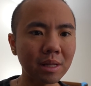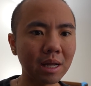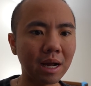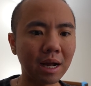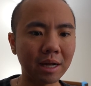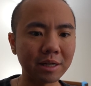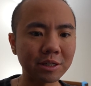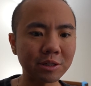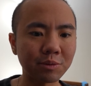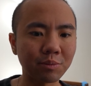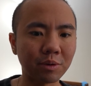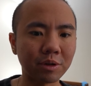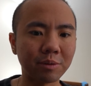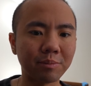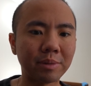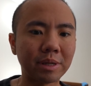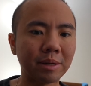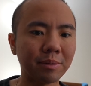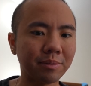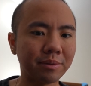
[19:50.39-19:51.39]
I just want to
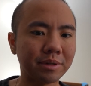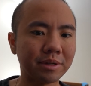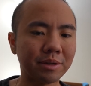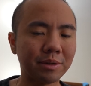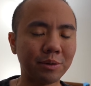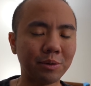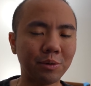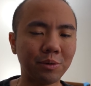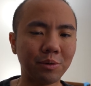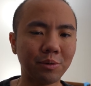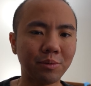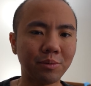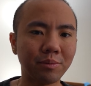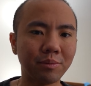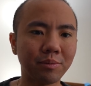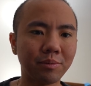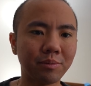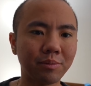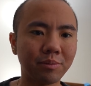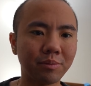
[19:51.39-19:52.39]
be able to
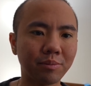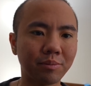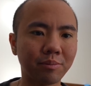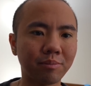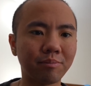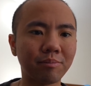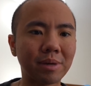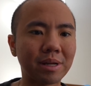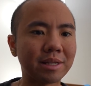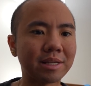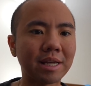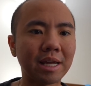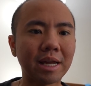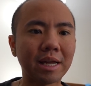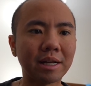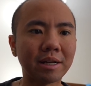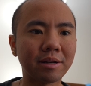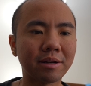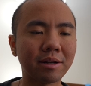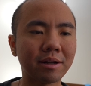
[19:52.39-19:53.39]

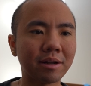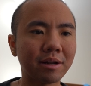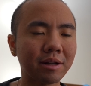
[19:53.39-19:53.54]
maintain